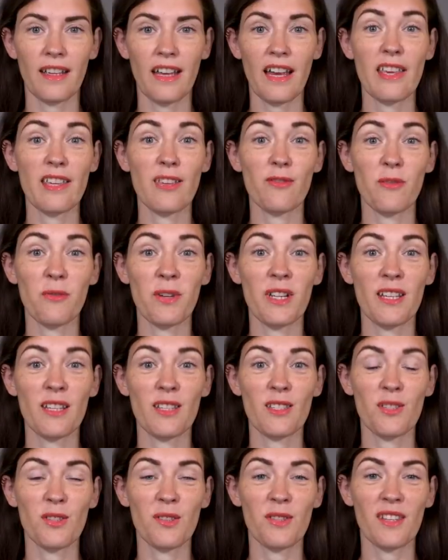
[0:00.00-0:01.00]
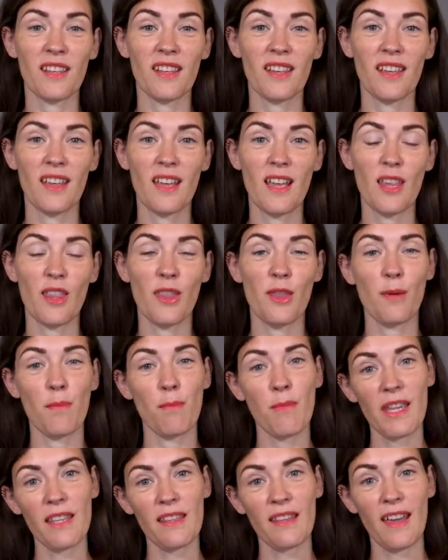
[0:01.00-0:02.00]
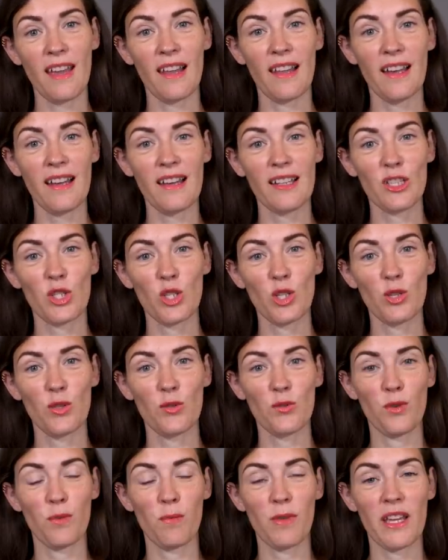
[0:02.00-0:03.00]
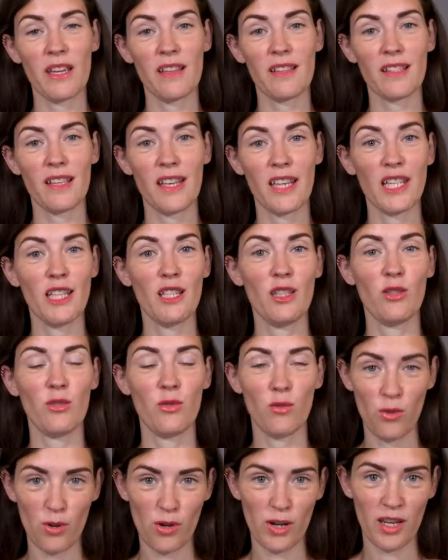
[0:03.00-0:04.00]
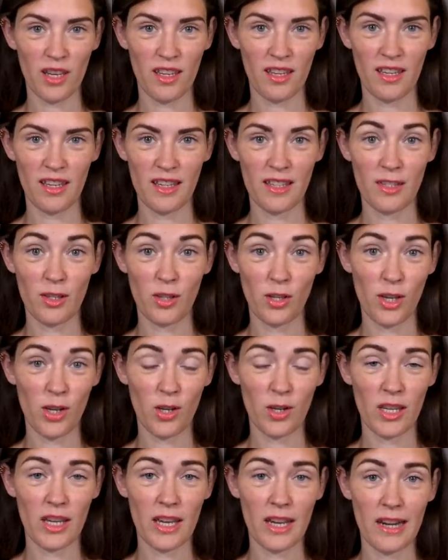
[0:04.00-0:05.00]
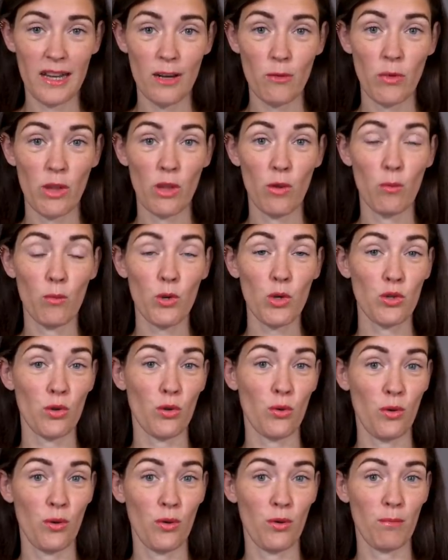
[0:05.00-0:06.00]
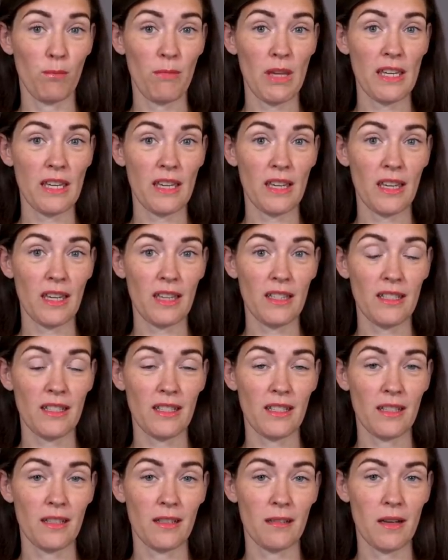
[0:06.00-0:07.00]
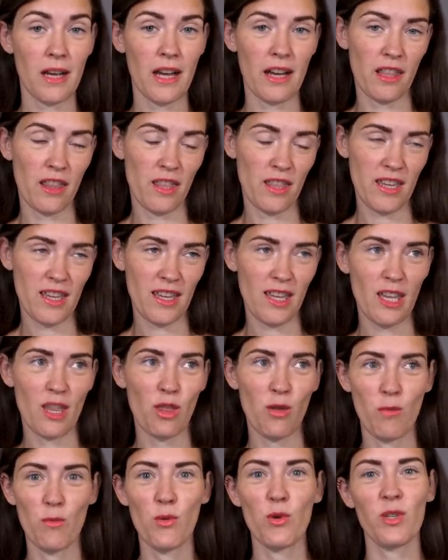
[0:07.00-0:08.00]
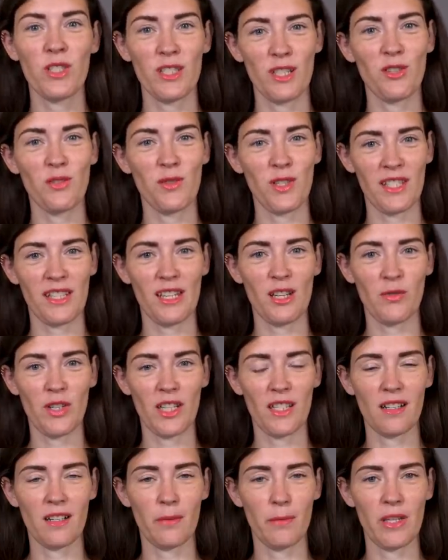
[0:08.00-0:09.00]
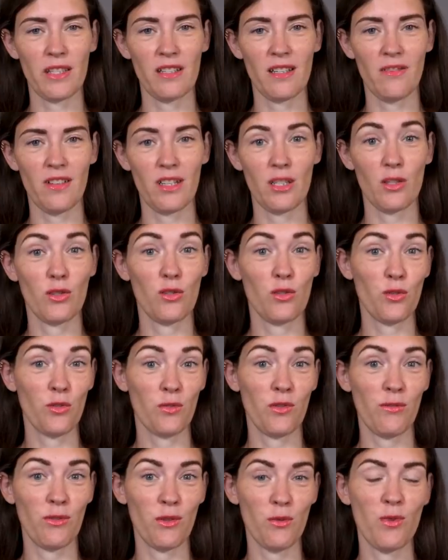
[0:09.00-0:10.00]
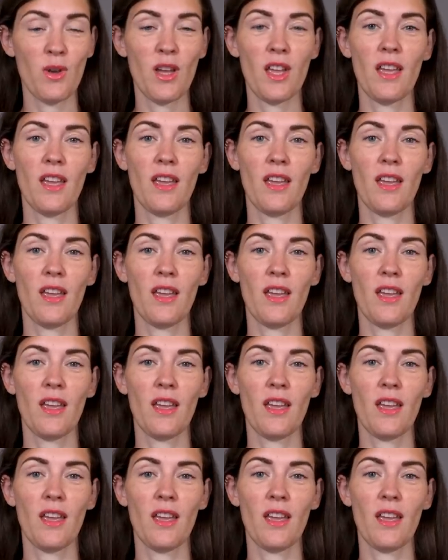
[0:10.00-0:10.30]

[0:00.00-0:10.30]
Hi everyone, it's Justine. The Met Gala just took place in New York. It's a yearly gala with a motto, making it, I think, the most interesting red carpet event to review.